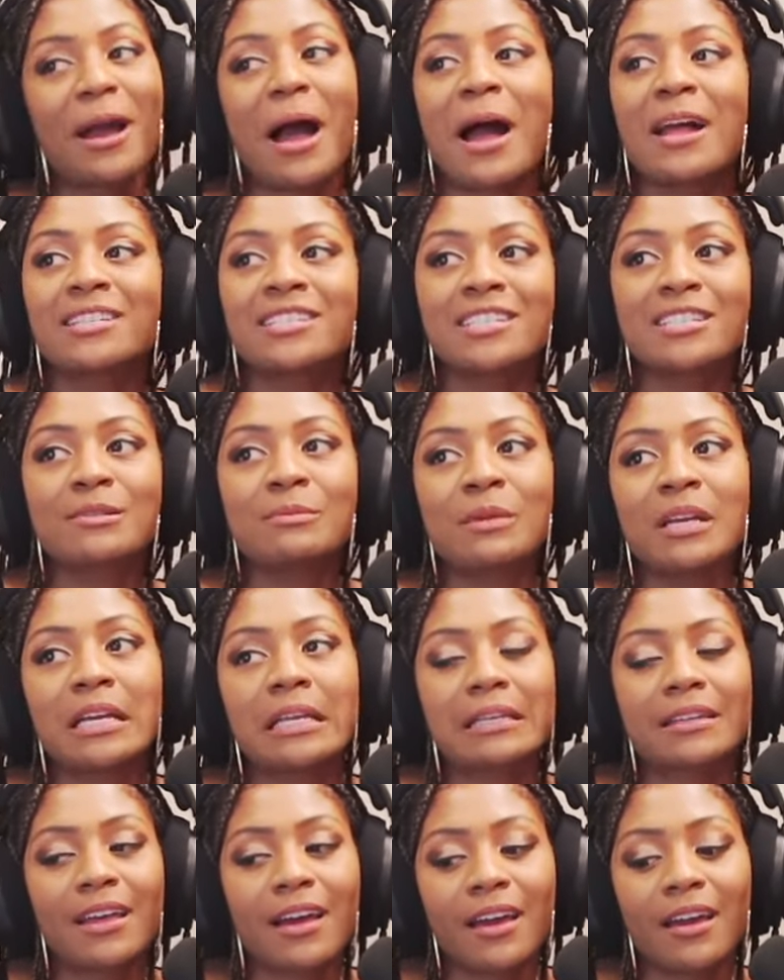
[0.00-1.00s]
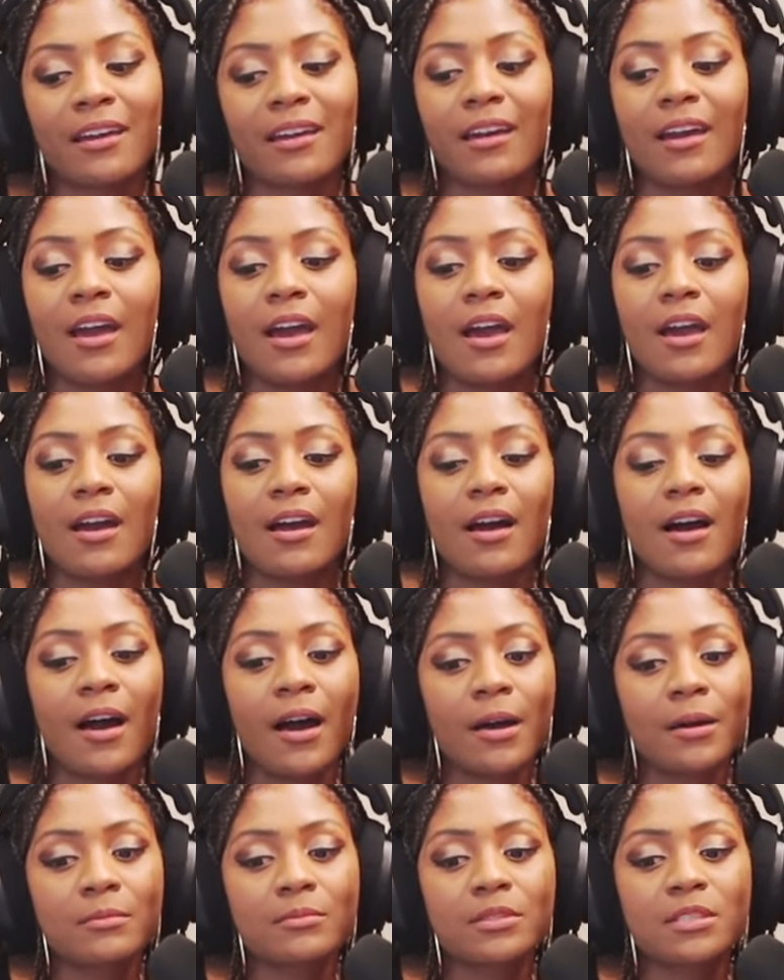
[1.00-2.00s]
I just mean like
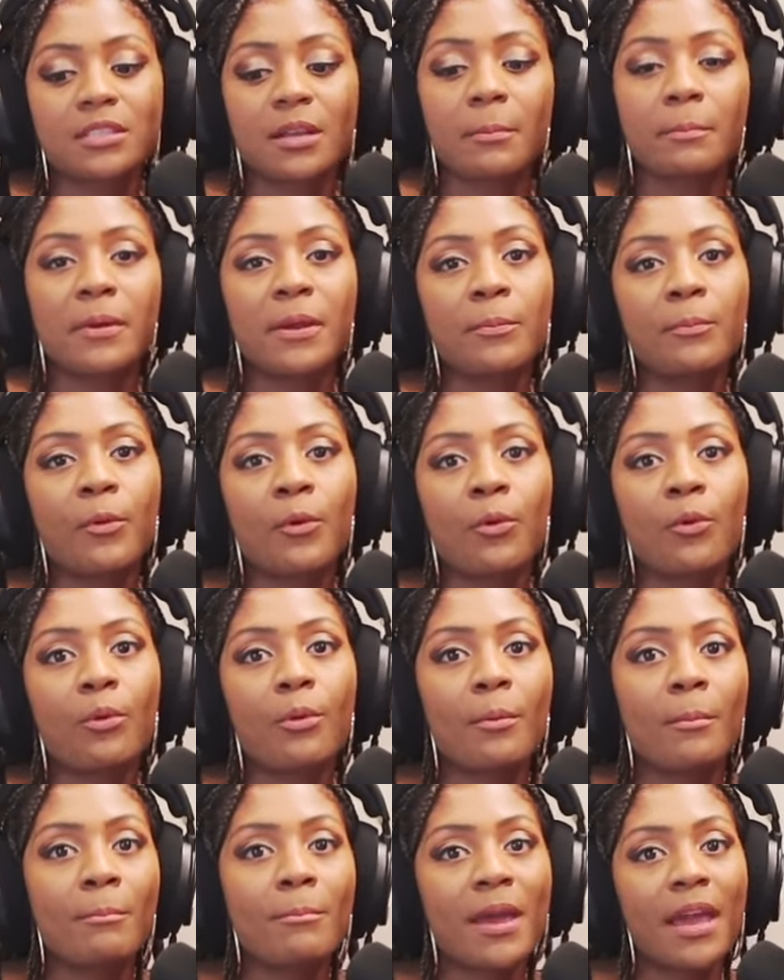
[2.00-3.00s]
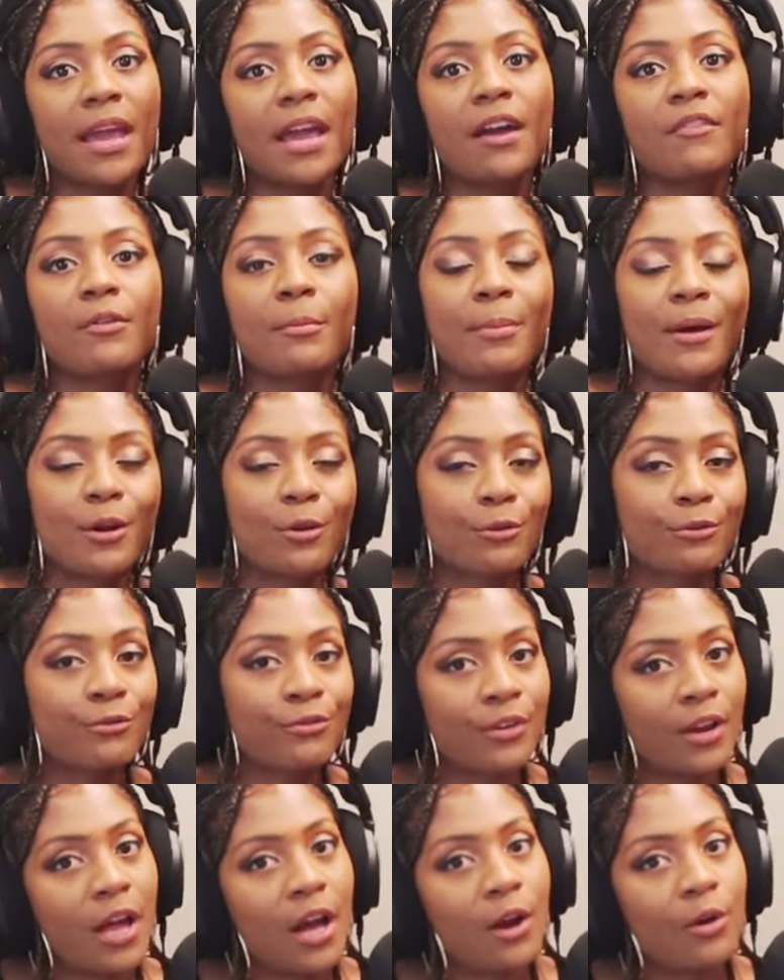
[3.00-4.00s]
um, some people may have a better
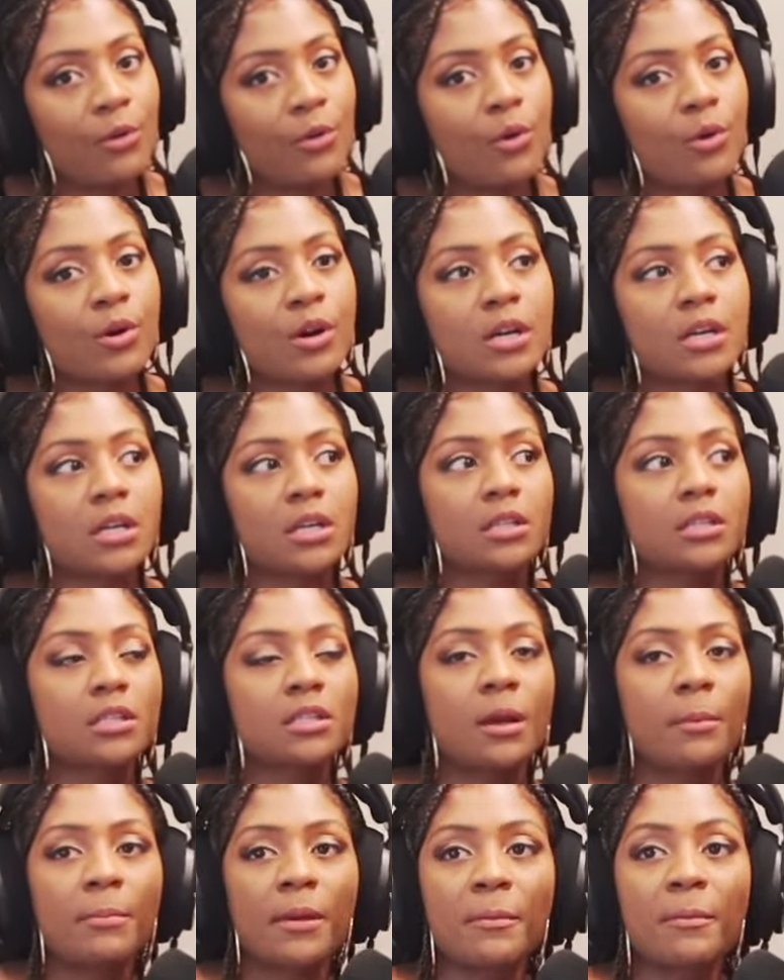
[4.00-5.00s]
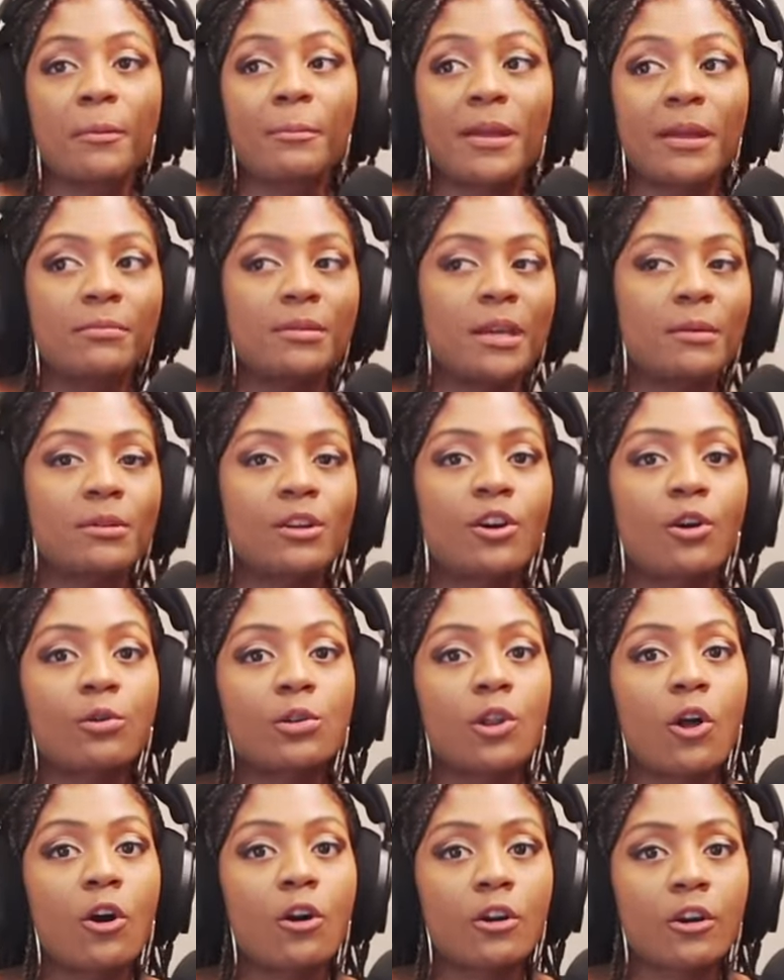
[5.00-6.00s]
flow or some people may be able to go
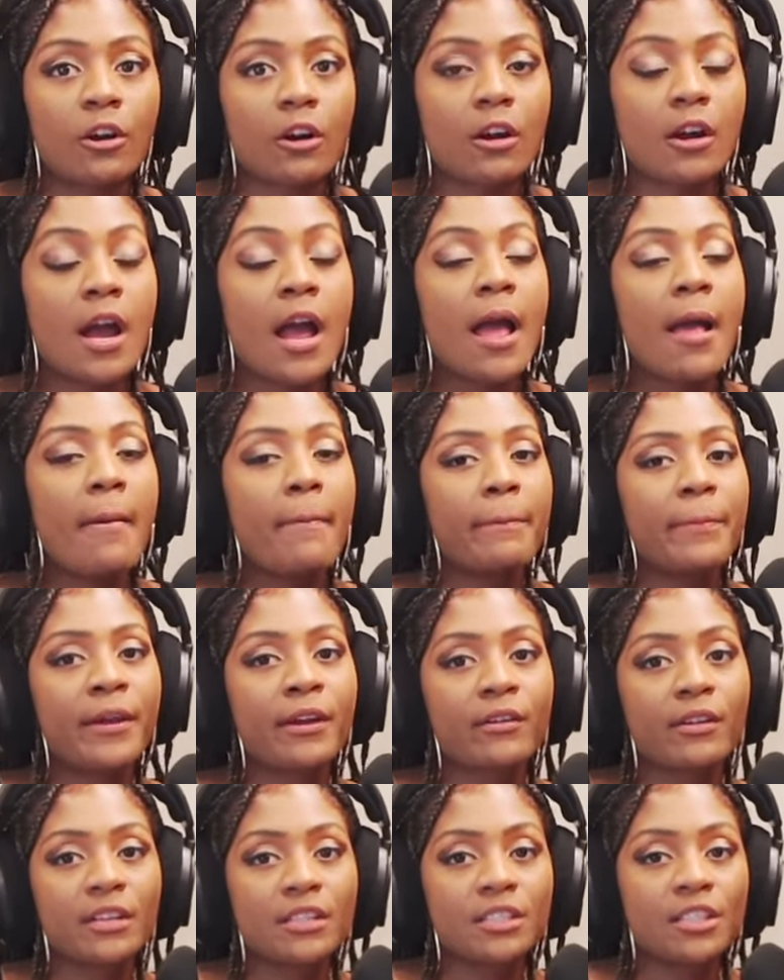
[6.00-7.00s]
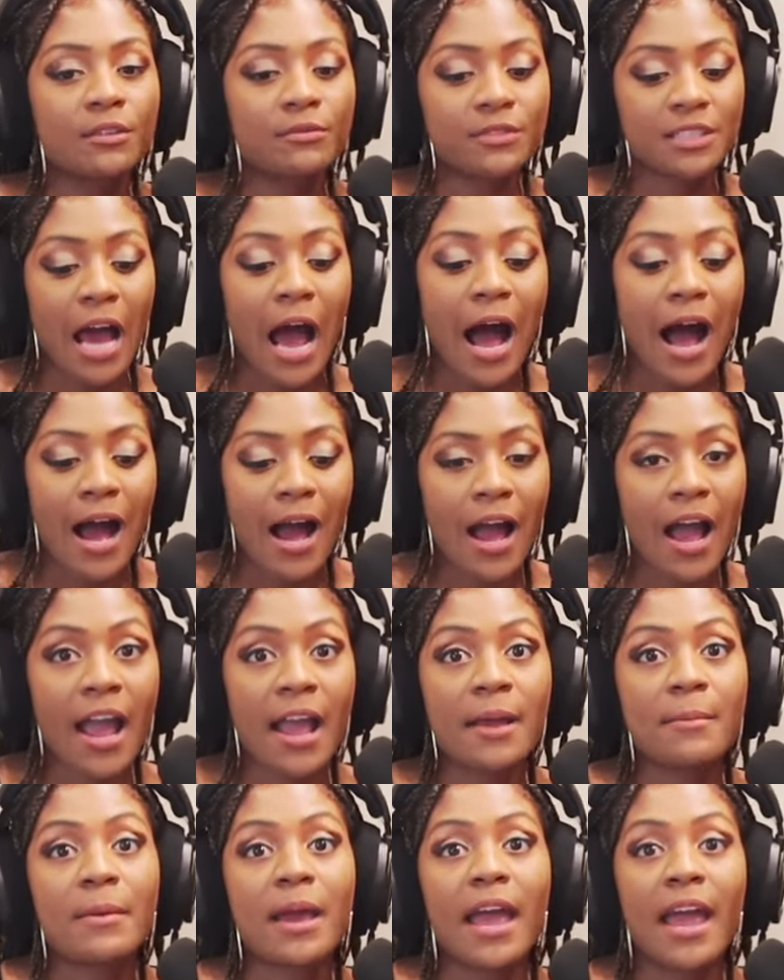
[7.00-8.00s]
longer periods of
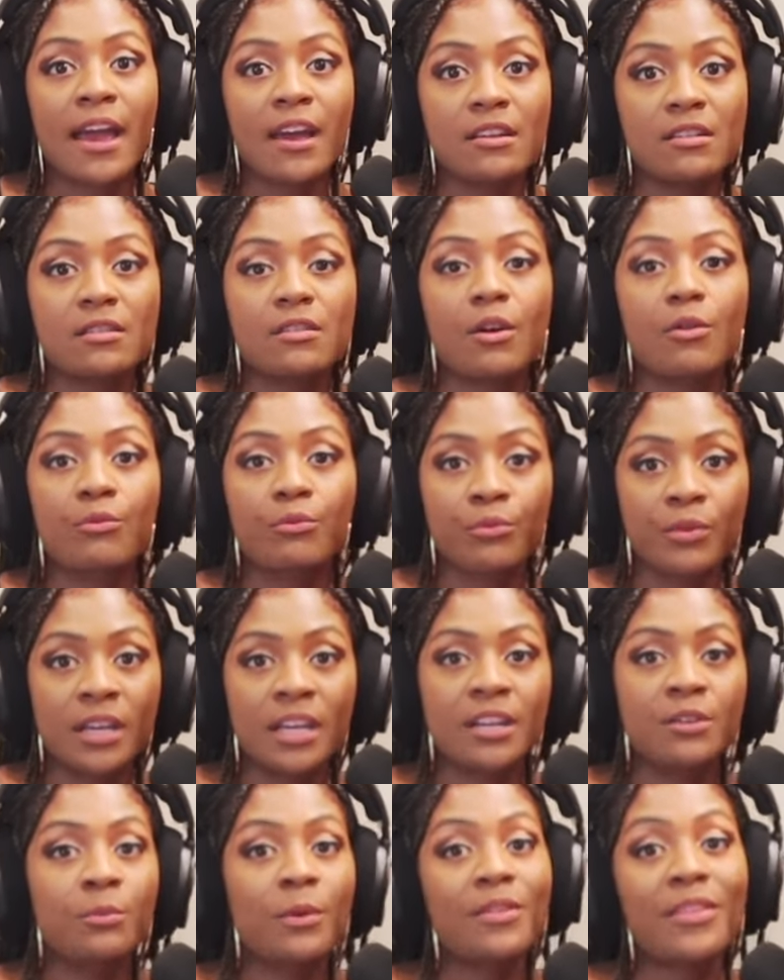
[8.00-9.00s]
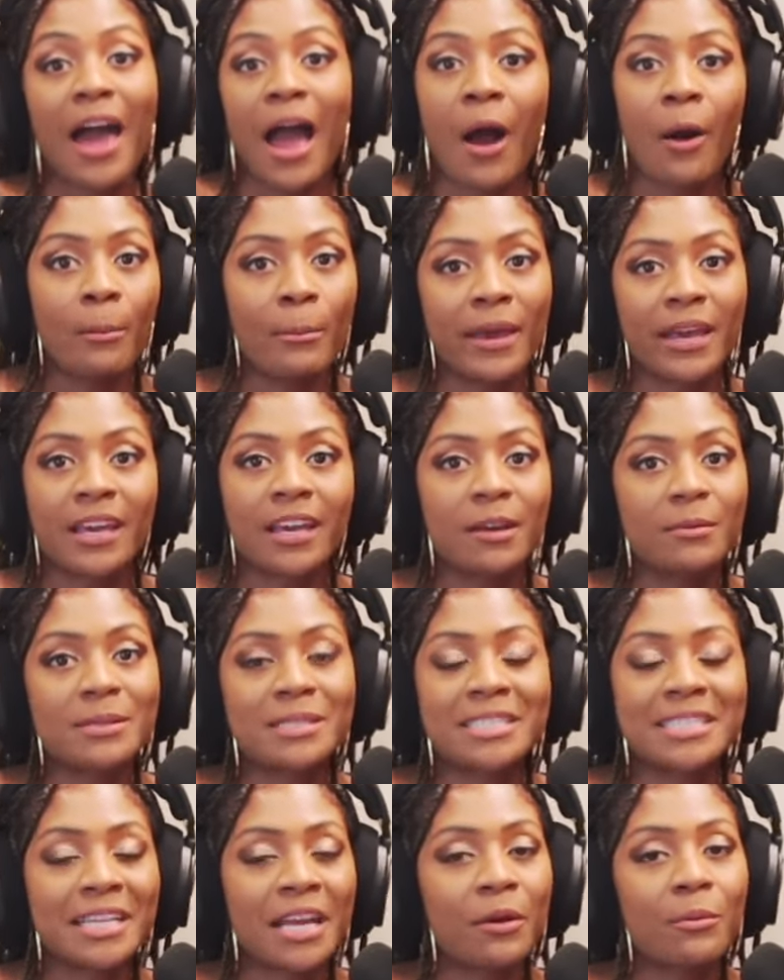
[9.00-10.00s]
time and read without making a
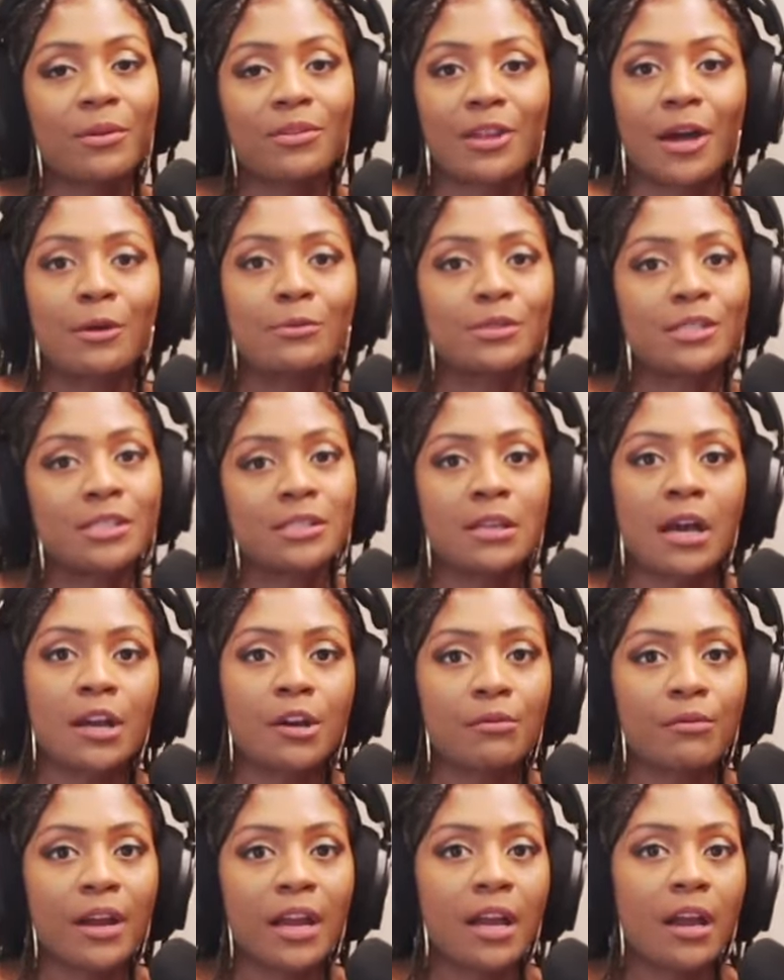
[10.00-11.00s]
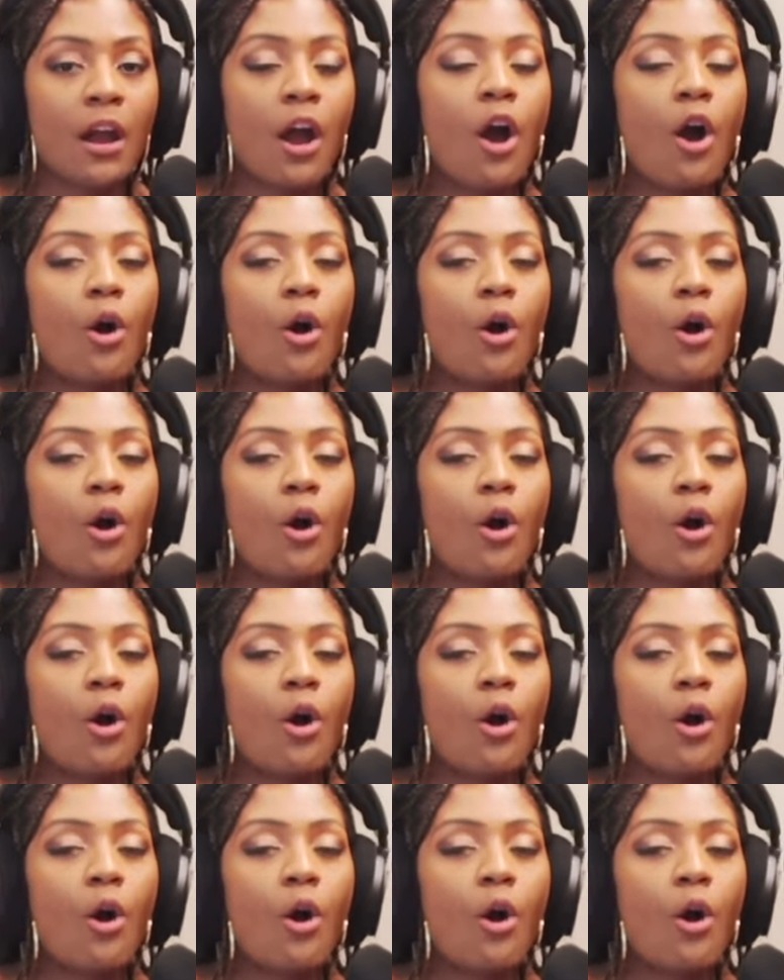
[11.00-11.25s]
mistake, without stuttering